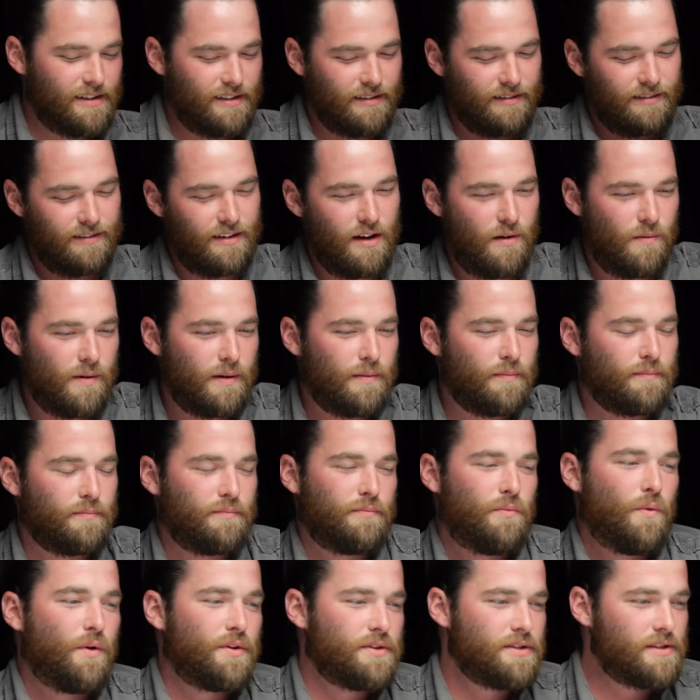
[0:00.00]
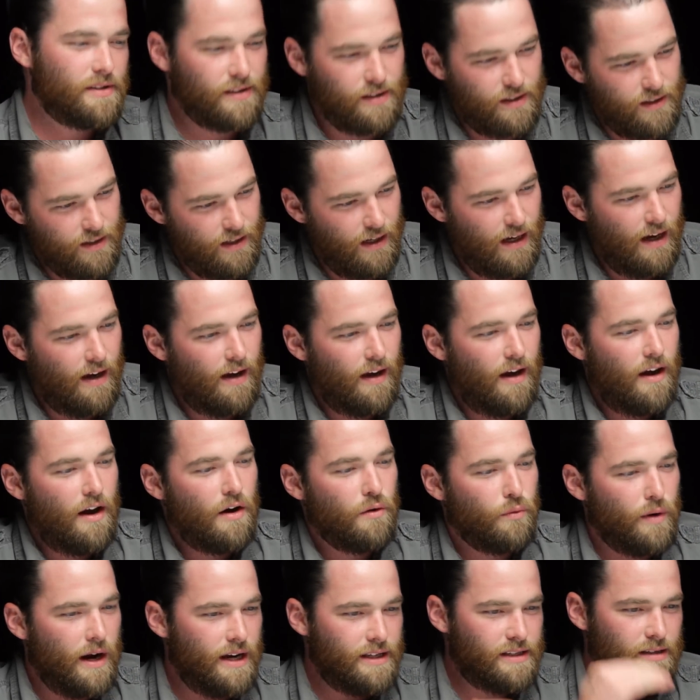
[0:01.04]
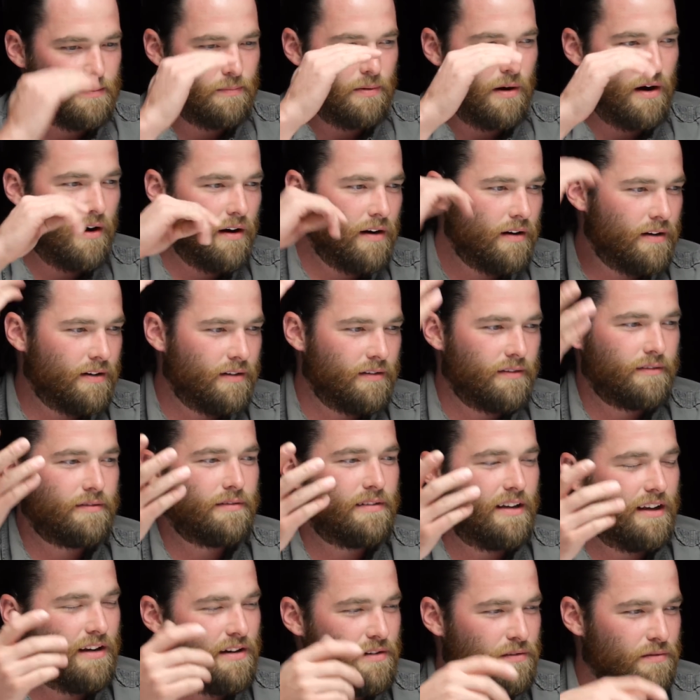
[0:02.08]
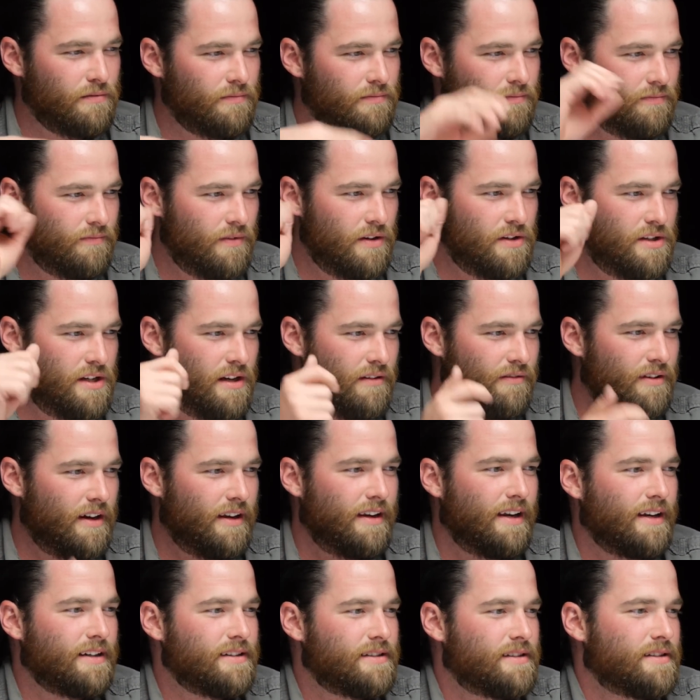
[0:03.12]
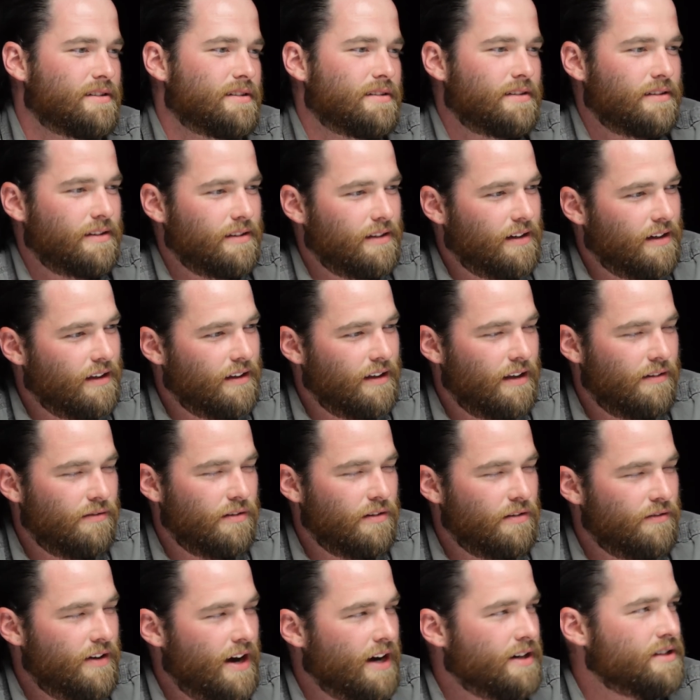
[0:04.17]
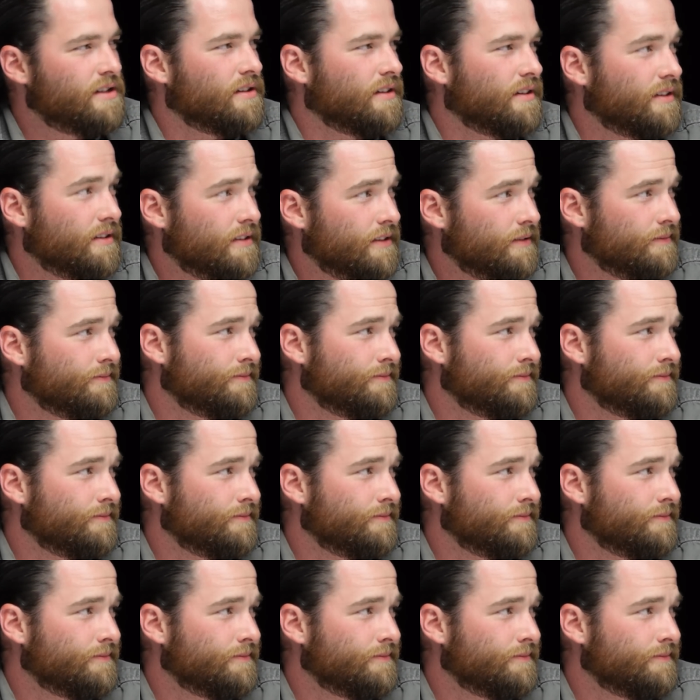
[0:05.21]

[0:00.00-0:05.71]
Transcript: and no one wants to raise the bar and, you know, achieve that next level of excellence.